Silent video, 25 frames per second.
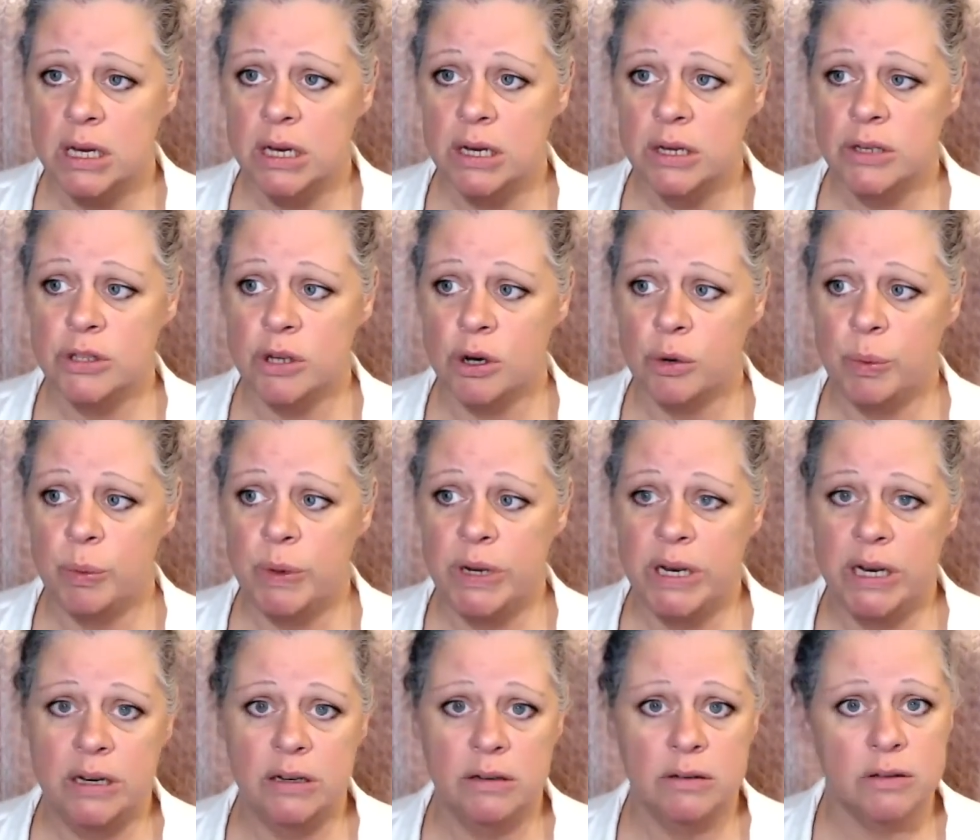So we
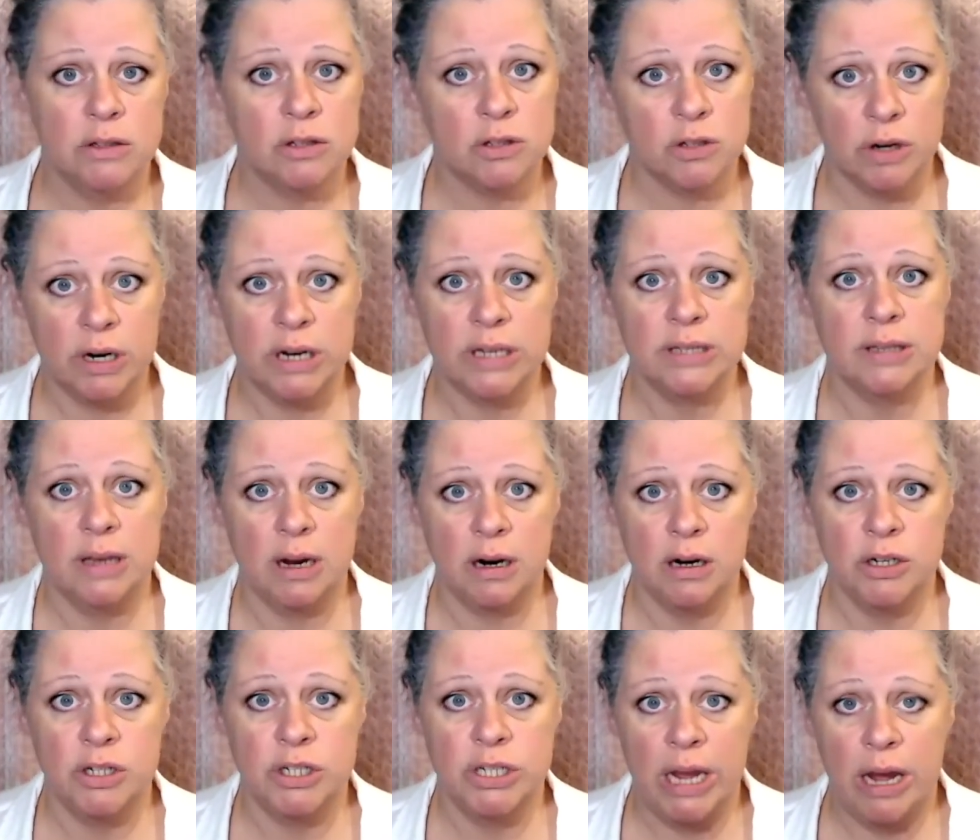didn't stress
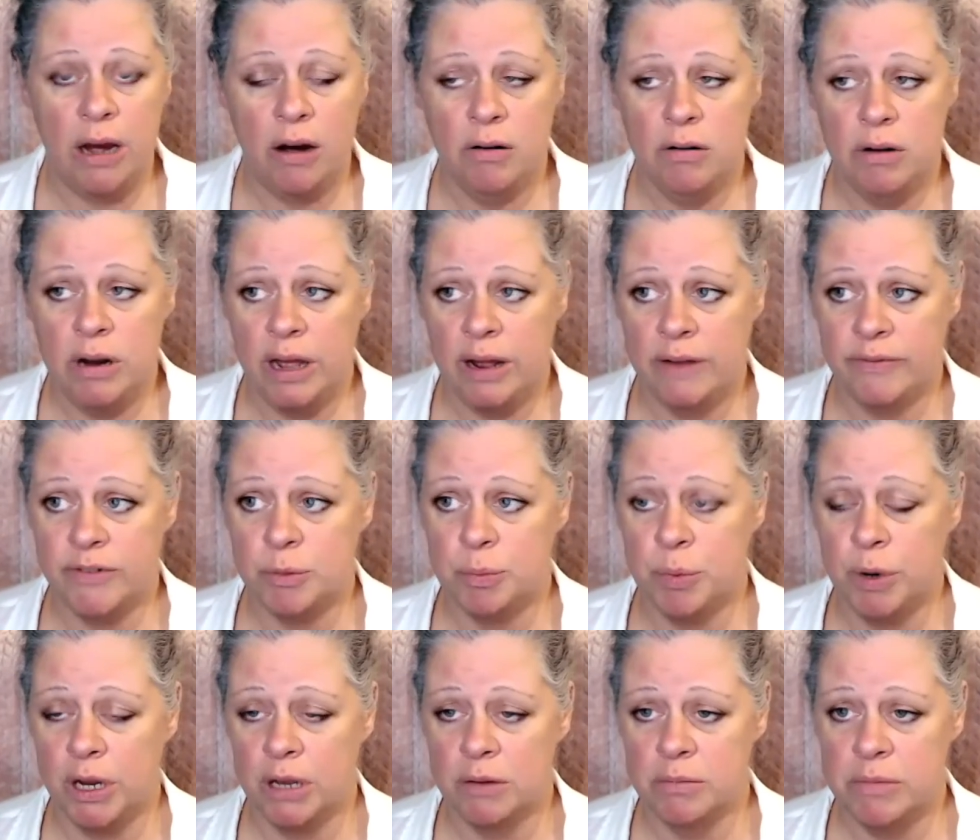Archie out and have to
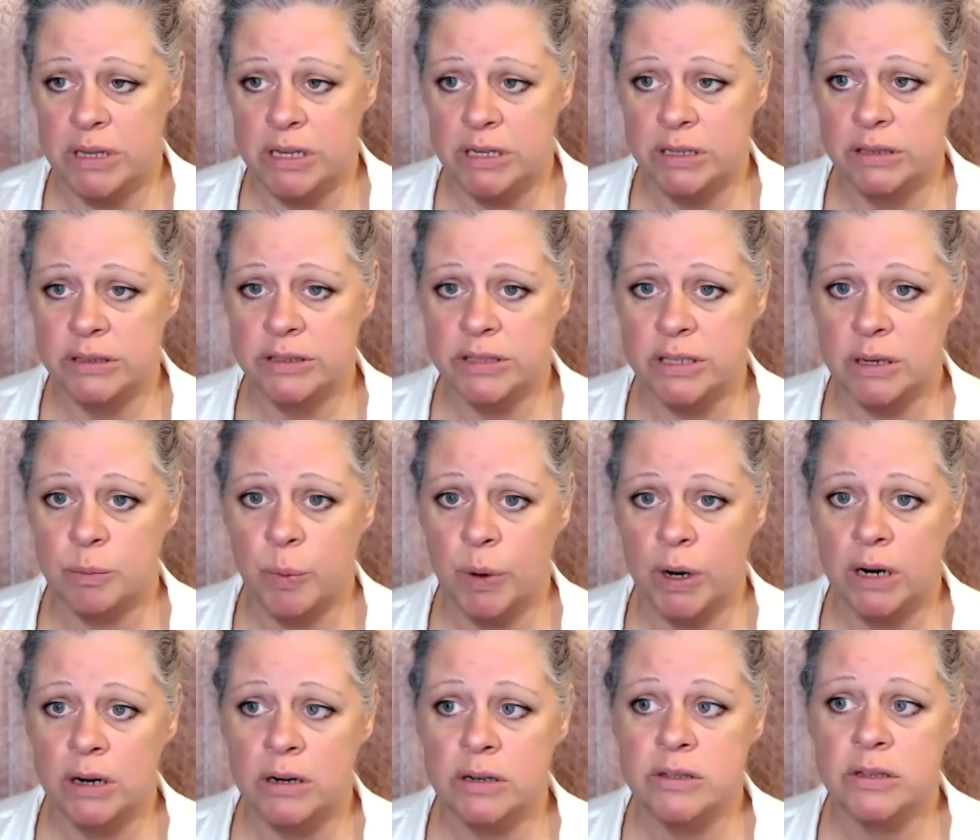bring him in
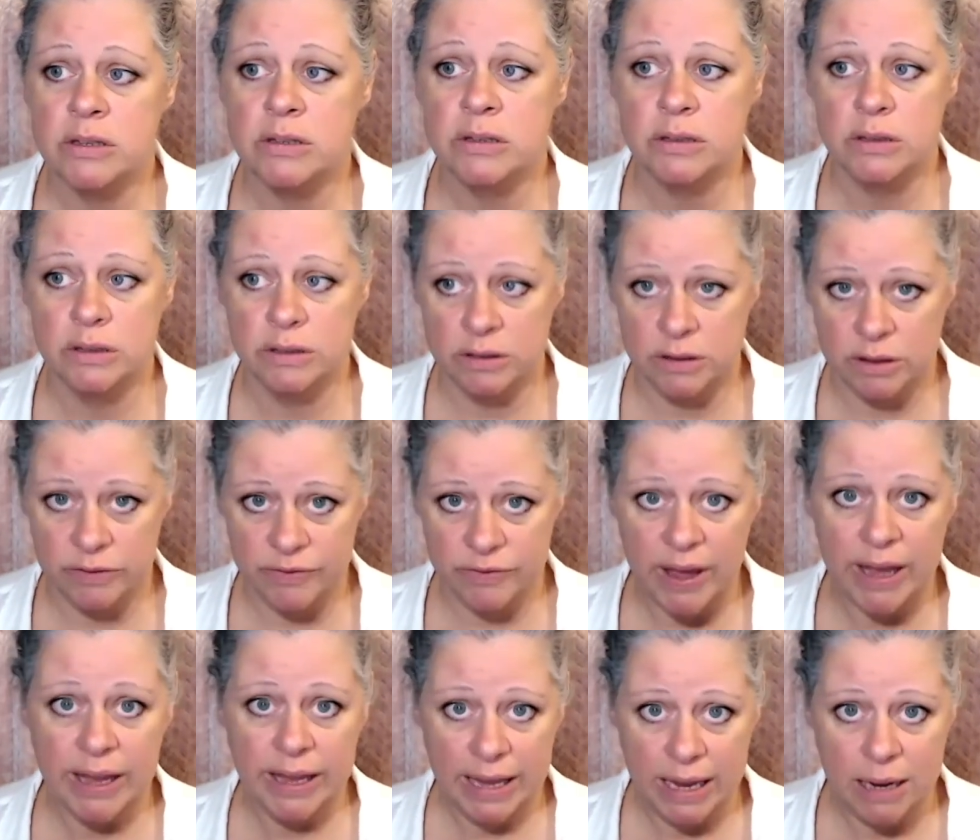somewhere. So the
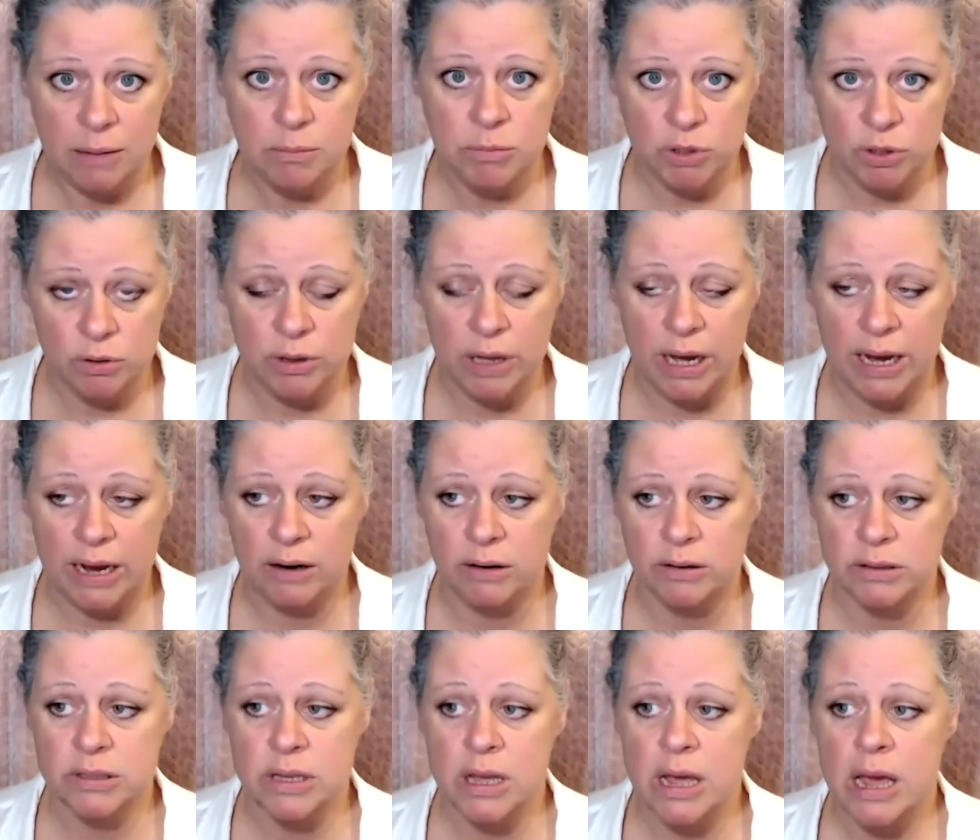vet came to the
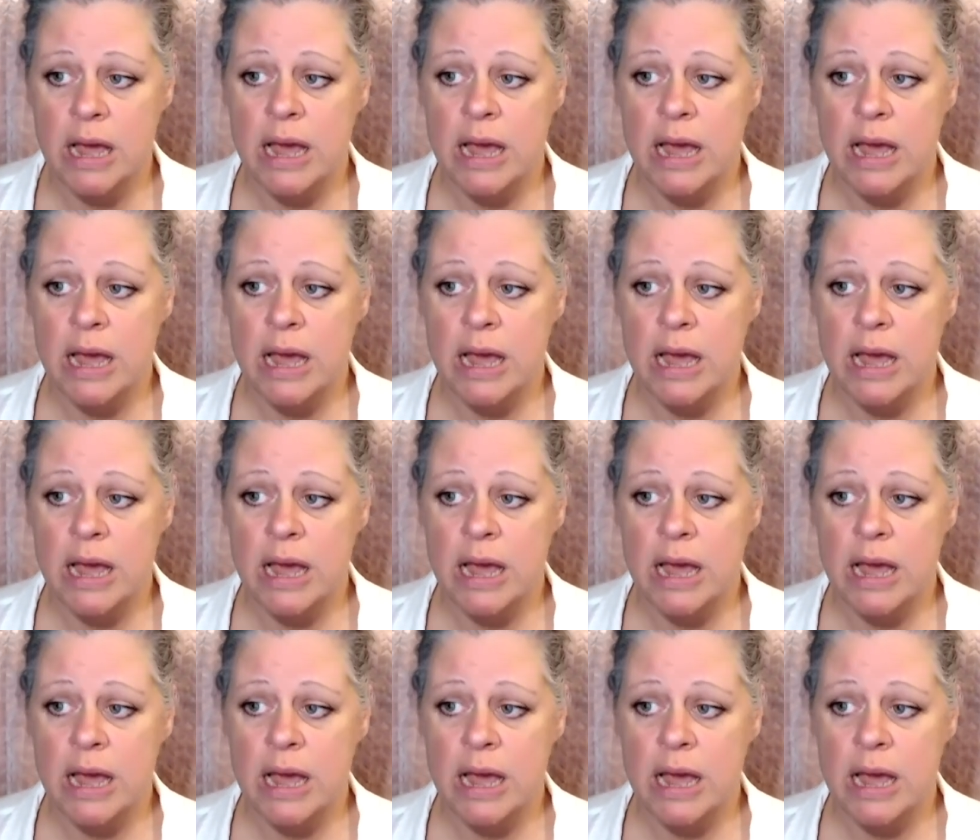house.